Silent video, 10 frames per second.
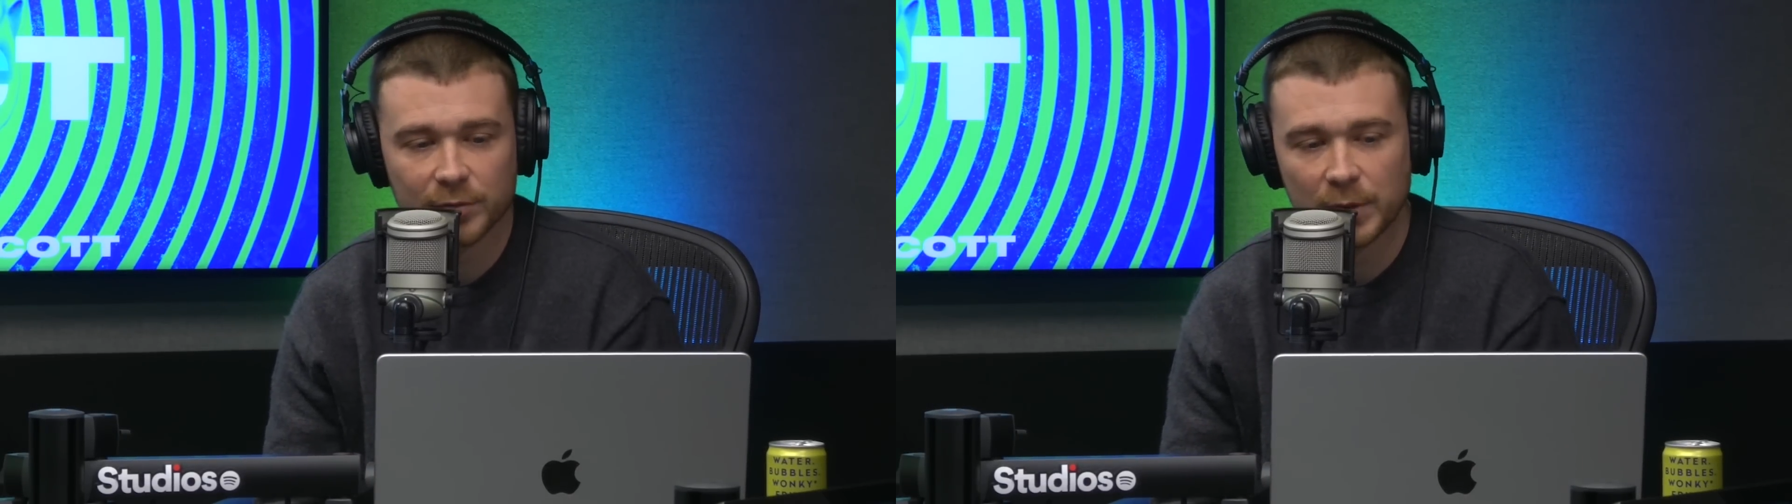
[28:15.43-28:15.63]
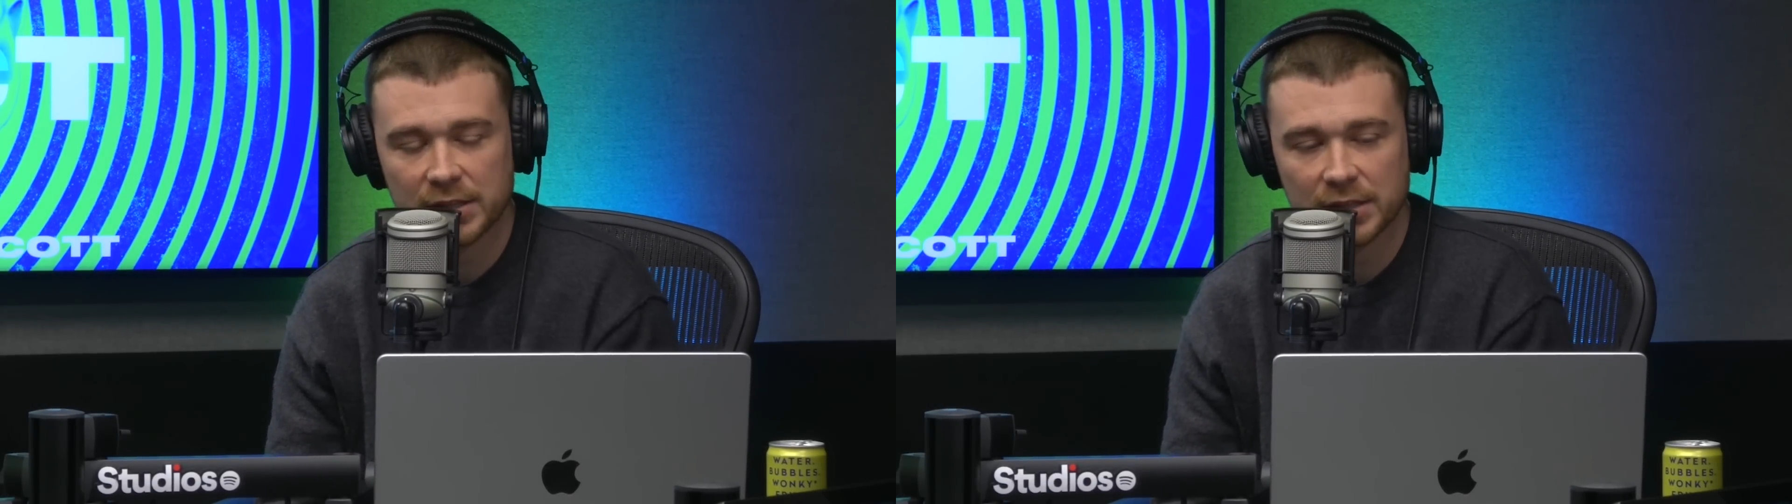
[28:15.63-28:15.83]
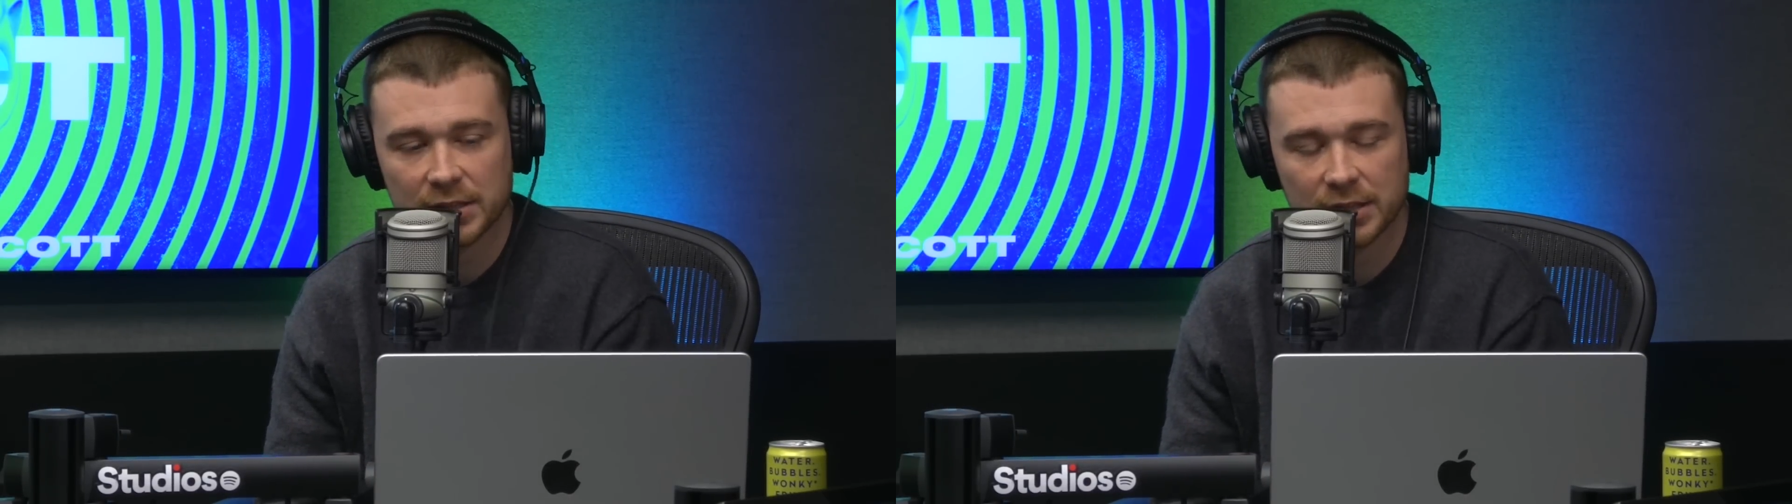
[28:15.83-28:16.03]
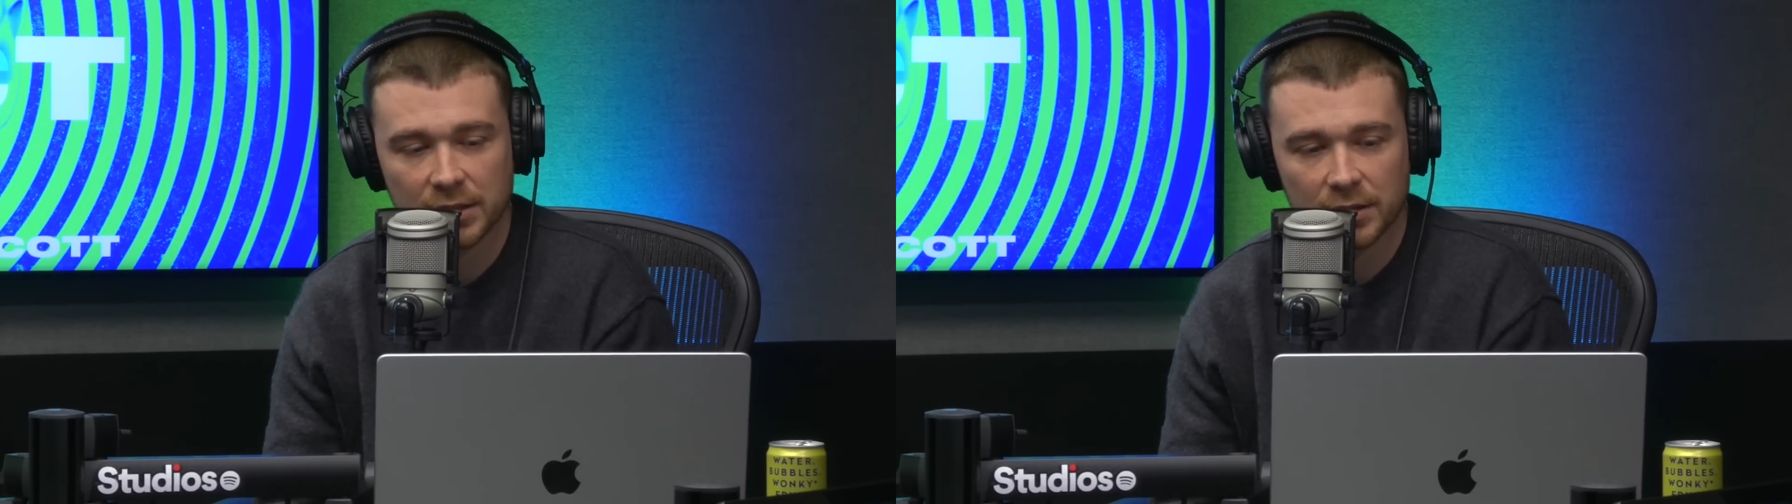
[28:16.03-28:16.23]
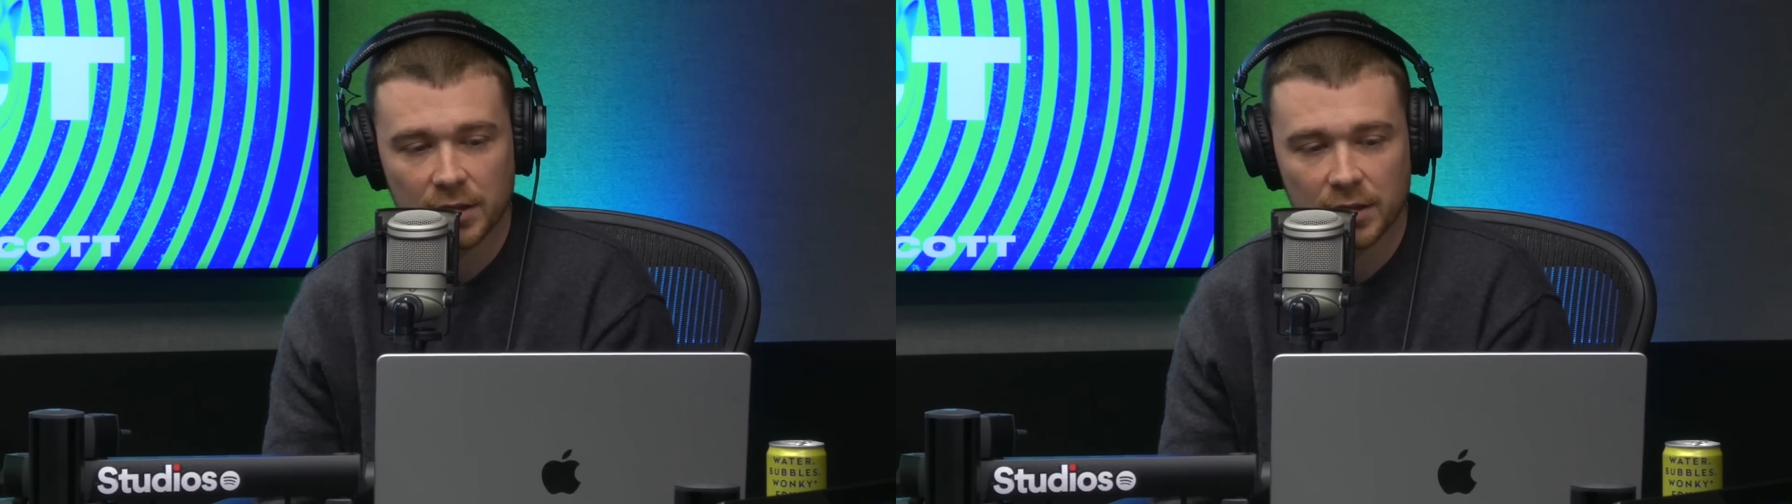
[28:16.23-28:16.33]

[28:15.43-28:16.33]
spaces